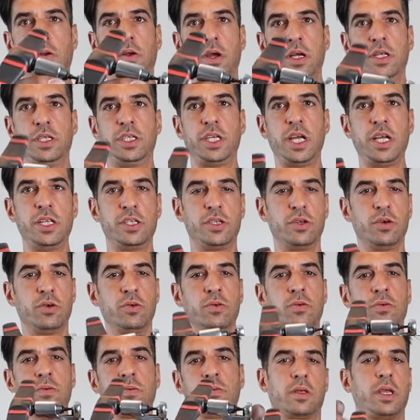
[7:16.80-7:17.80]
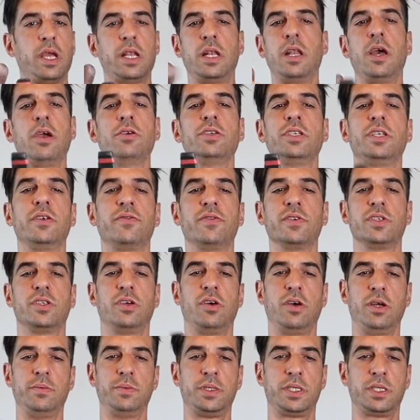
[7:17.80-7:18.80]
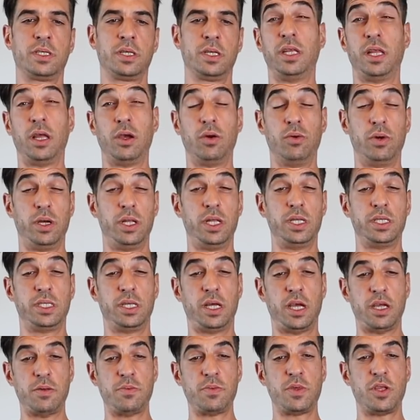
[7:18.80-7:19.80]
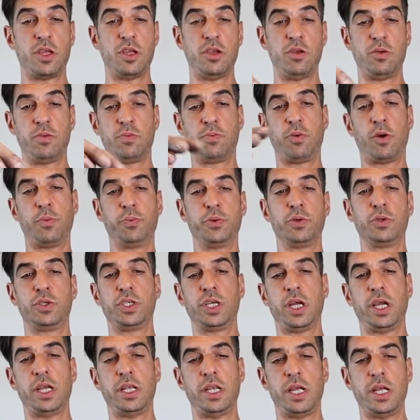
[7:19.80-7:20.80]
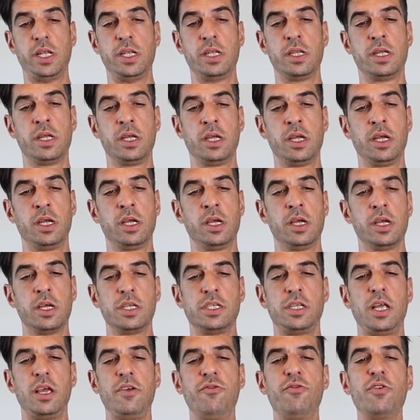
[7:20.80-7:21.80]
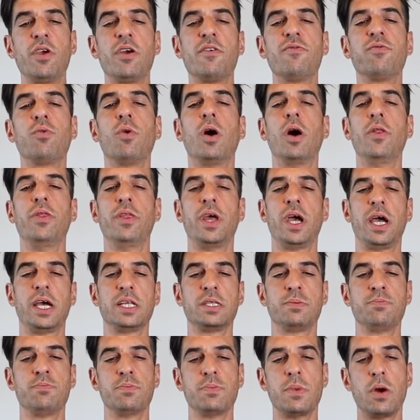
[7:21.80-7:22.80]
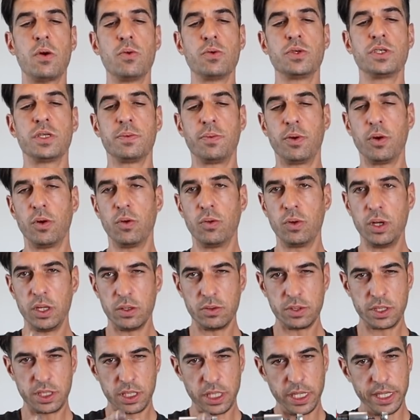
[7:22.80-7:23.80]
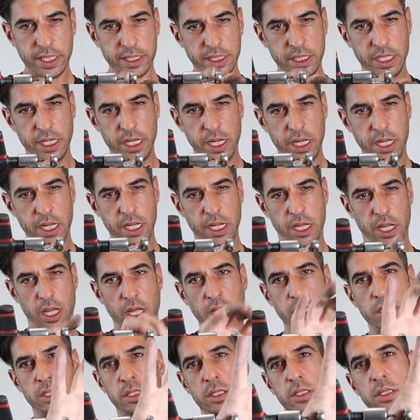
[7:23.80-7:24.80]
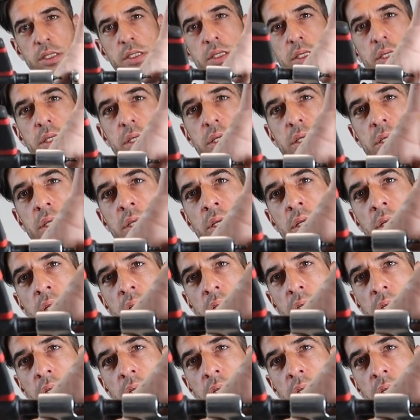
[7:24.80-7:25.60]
Right, chain tool, get loads of different types. You know what to say. You pop your chain in. So if you have one that has multiple little slits in it here, can you see that?